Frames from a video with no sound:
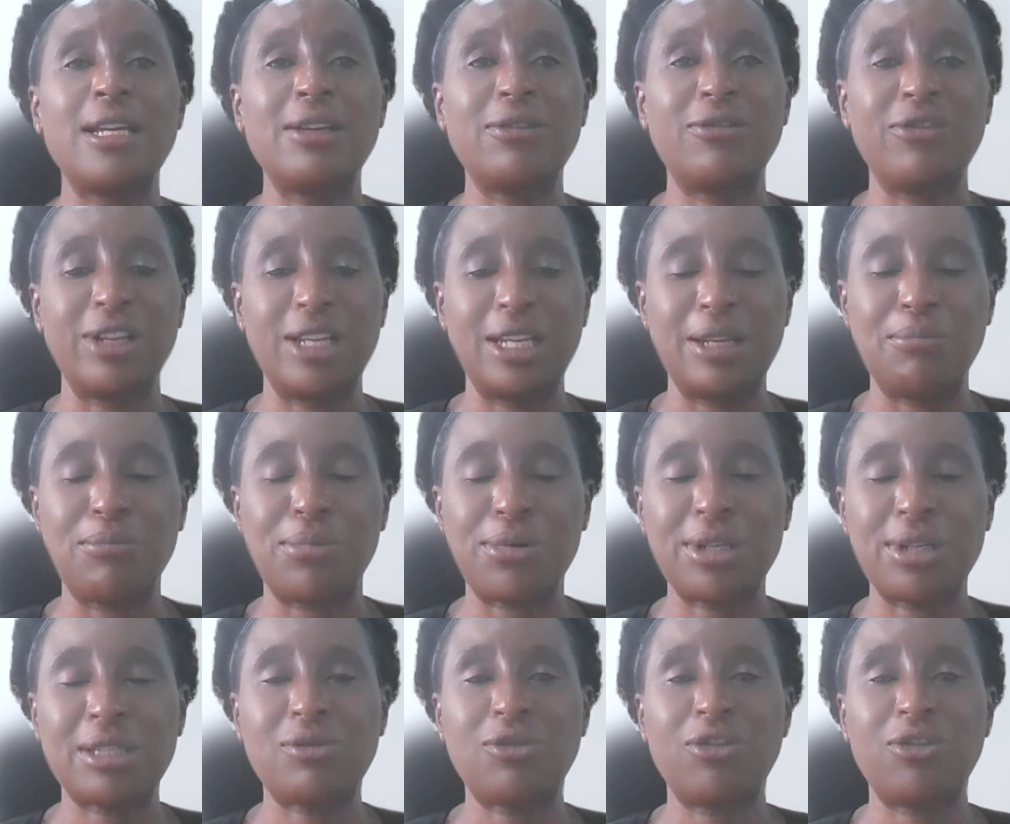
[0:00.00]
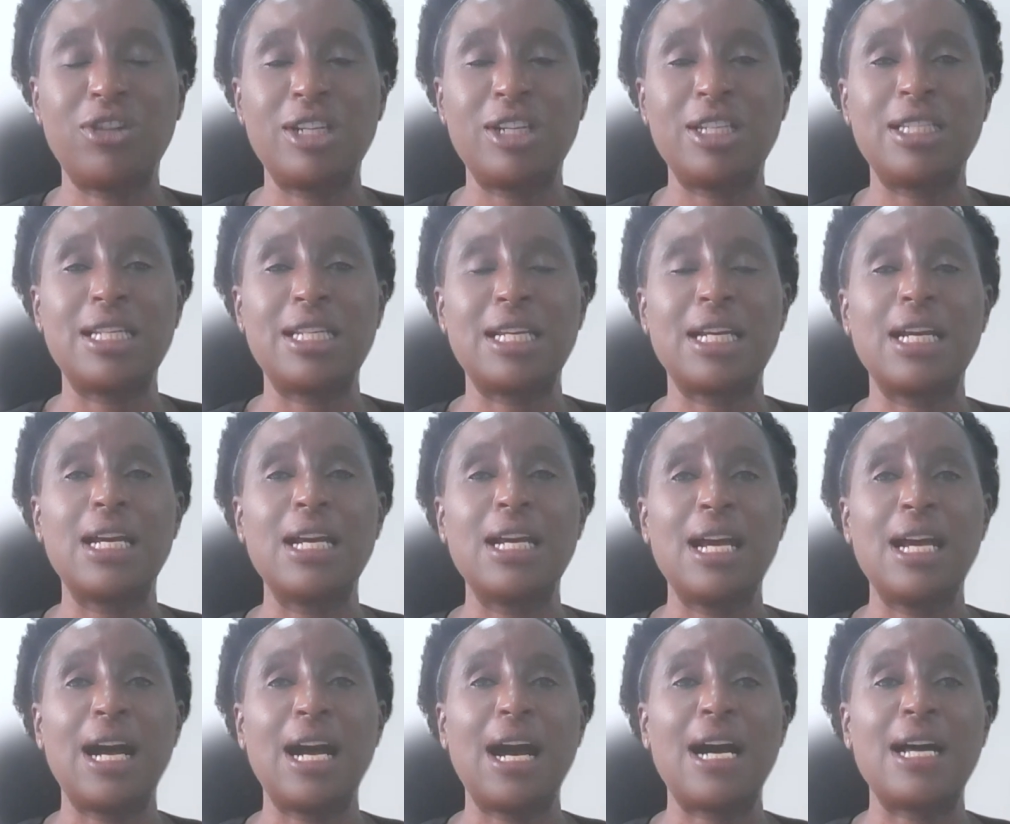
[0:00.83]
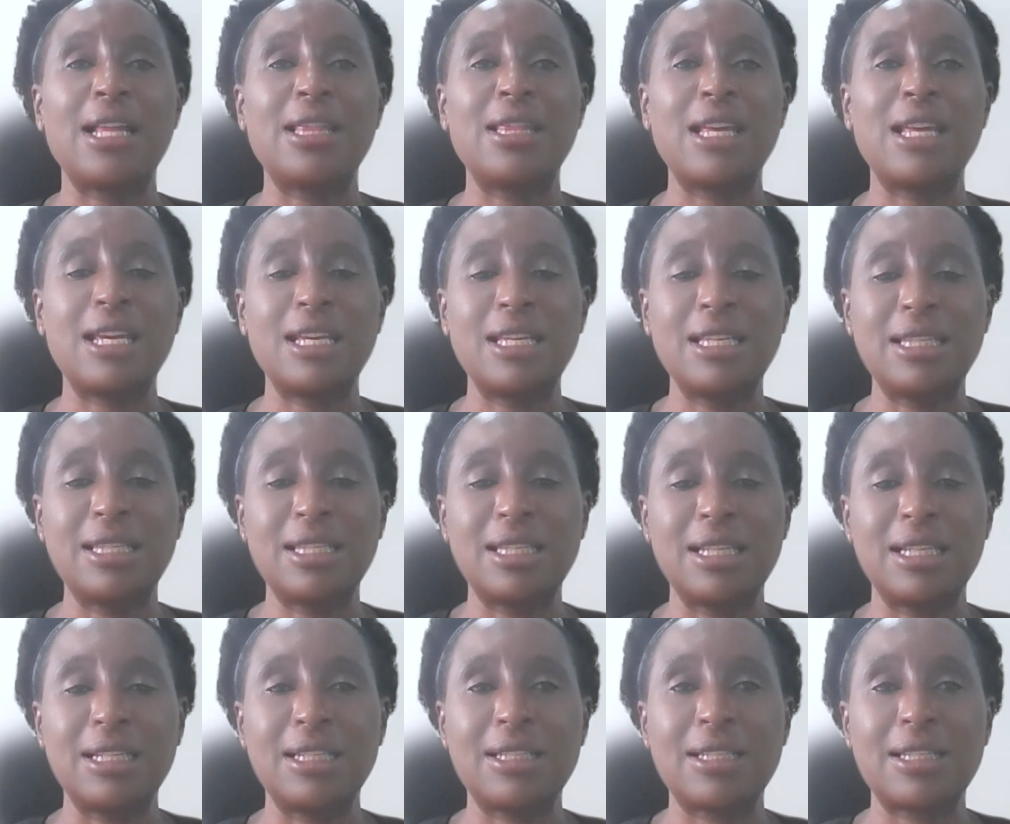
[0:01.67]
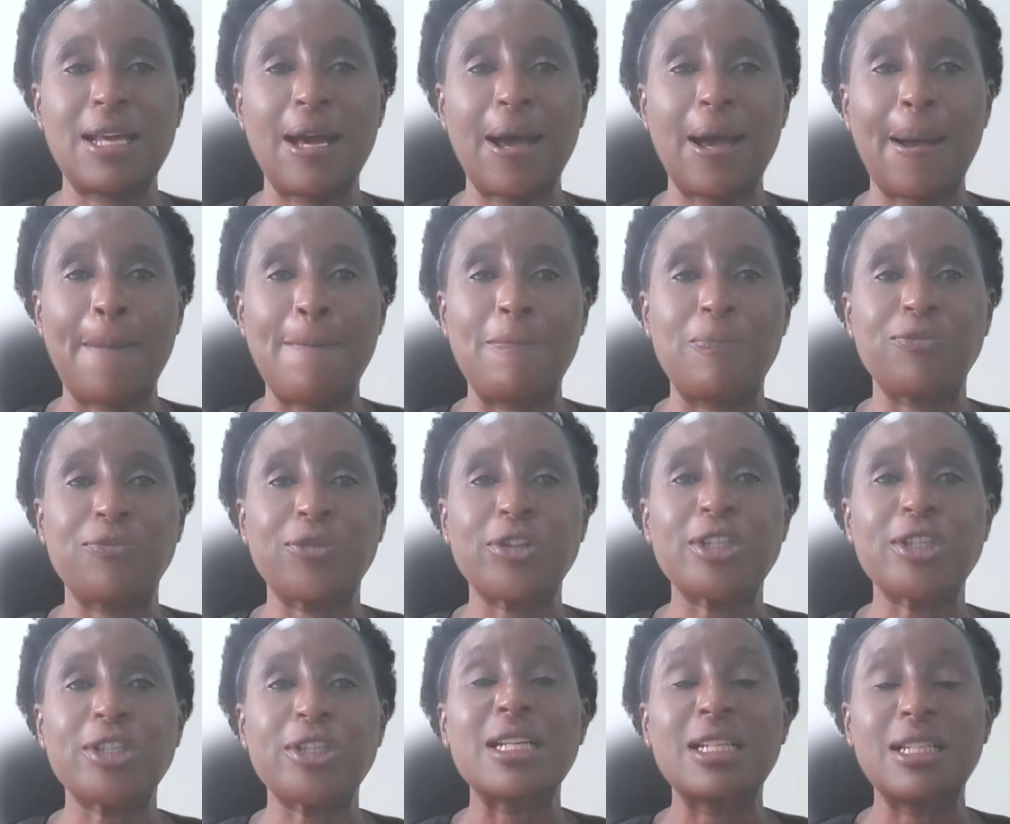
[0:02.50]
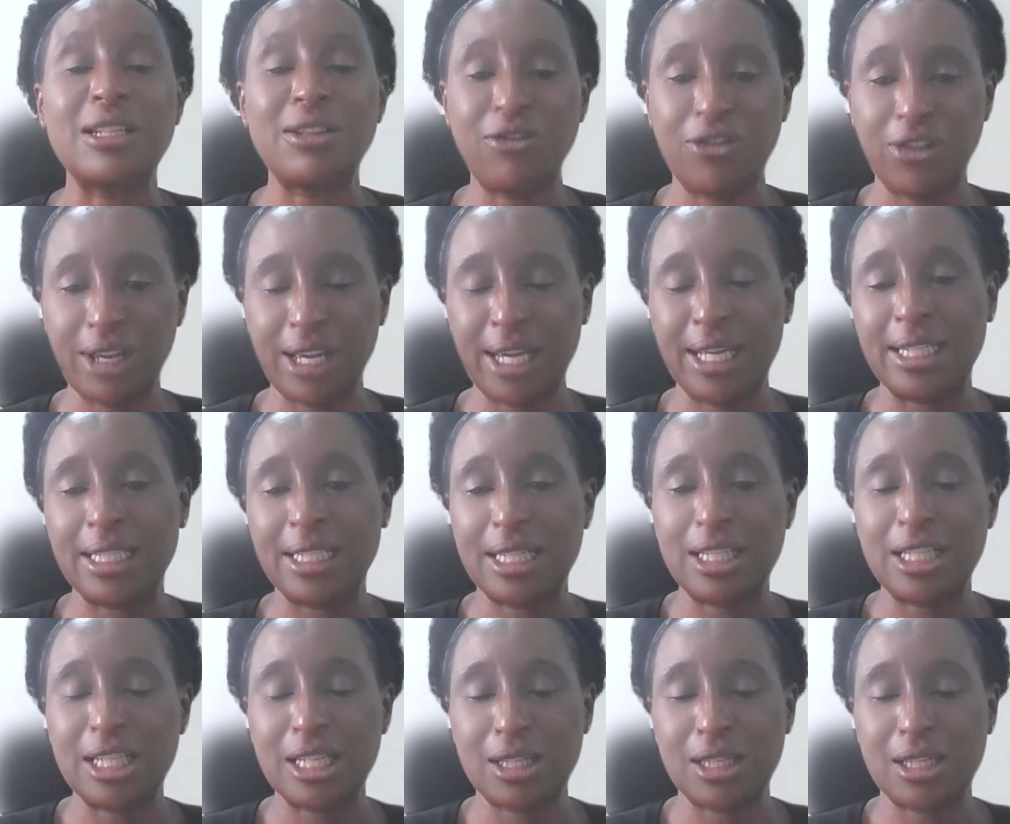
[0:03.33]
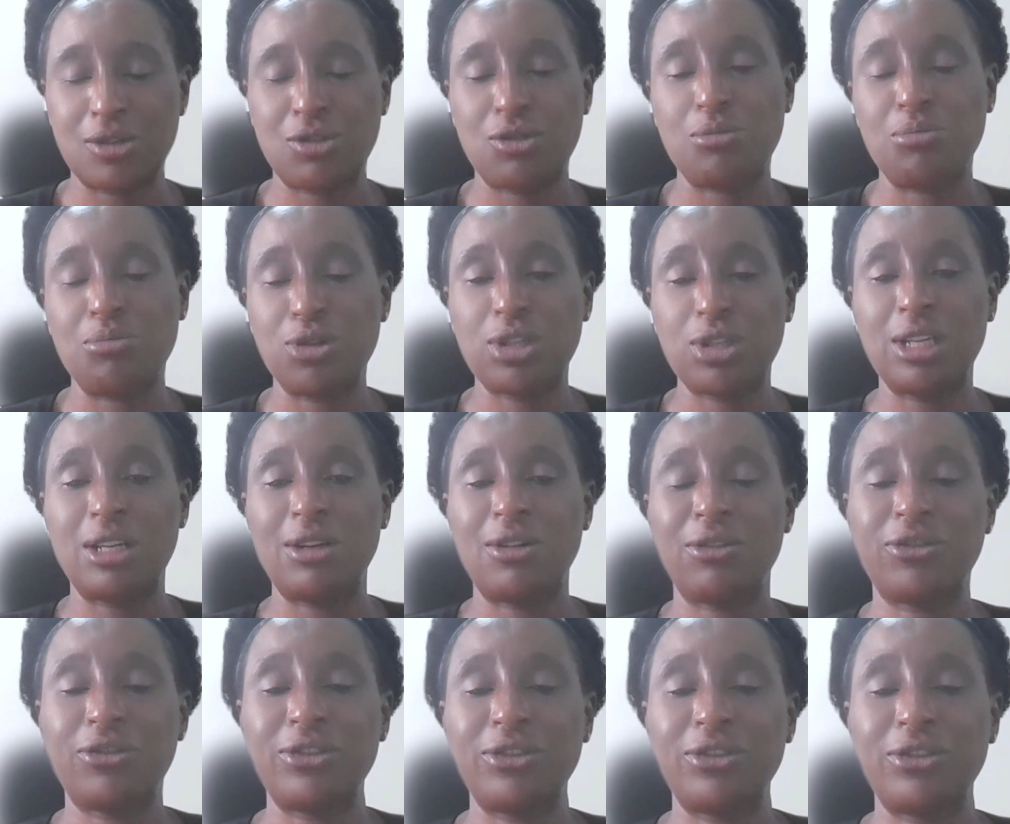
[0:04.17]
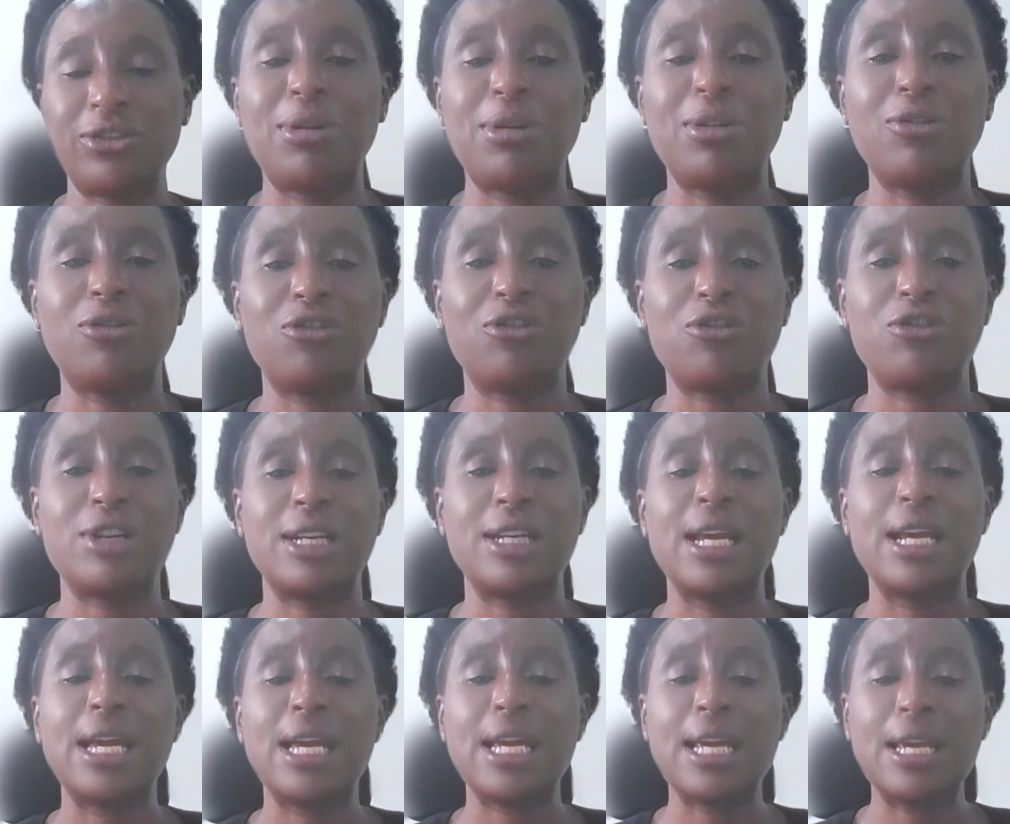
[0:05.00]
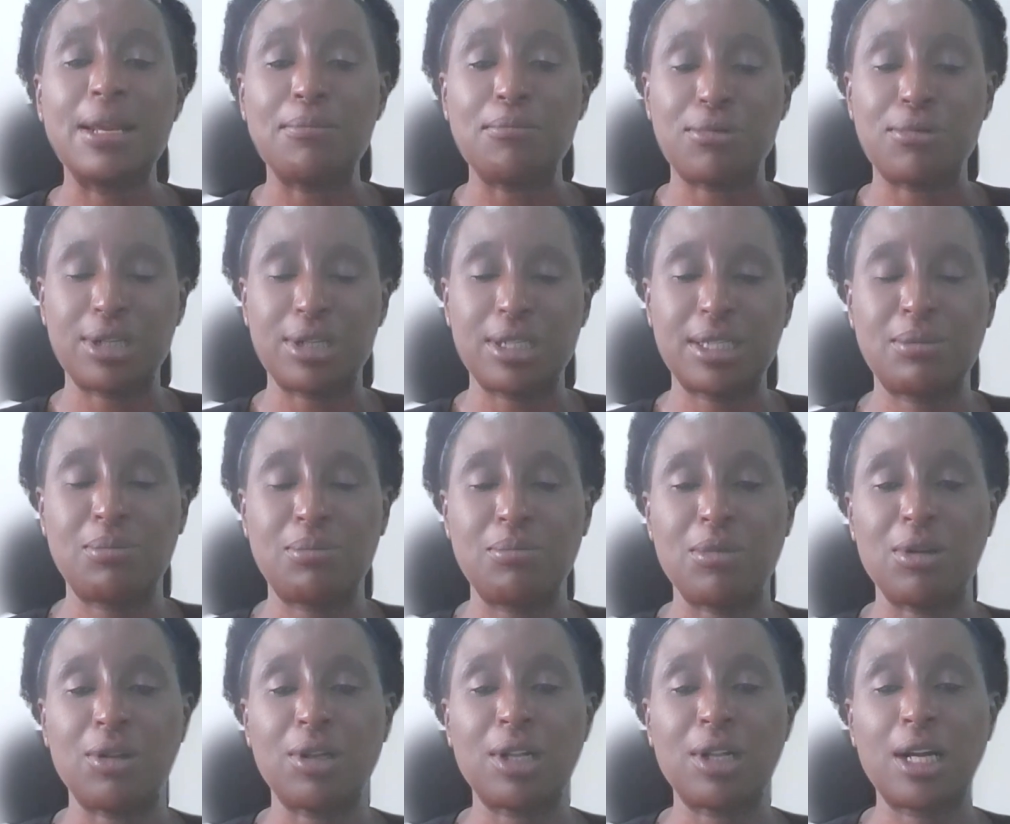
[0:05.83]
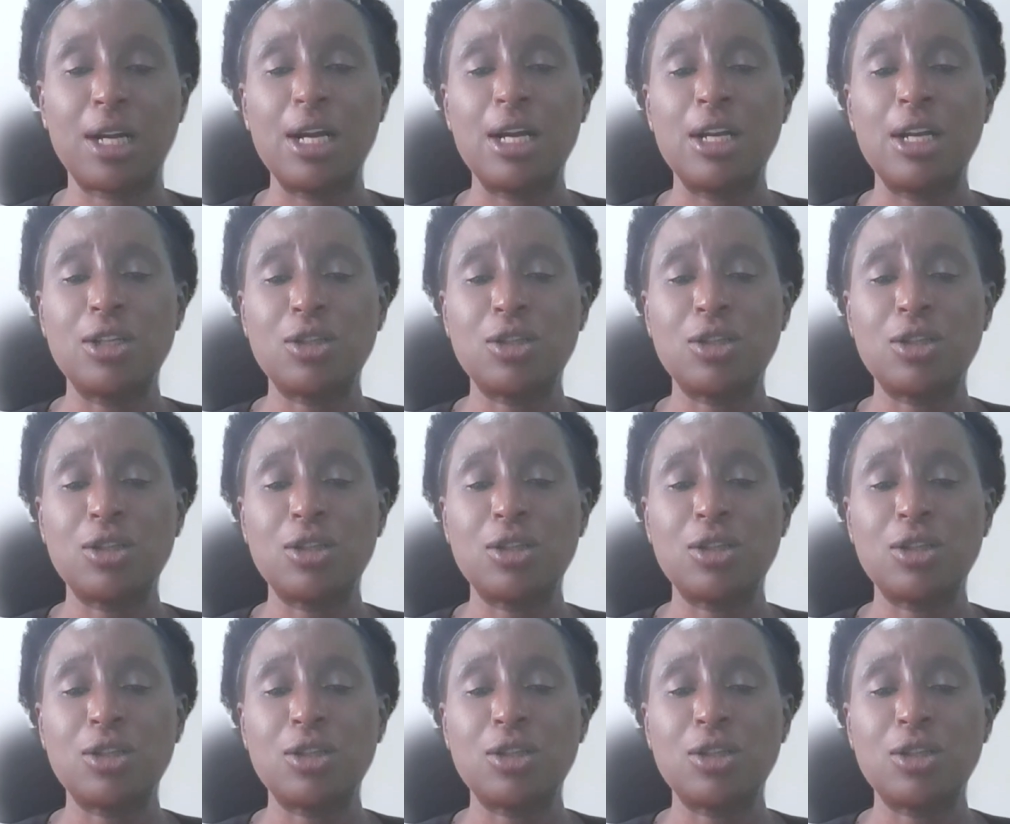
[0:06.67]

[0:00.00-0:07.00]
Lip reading: Even in breastfeeding, there isn't significant distribution of dapivirine in breast milk.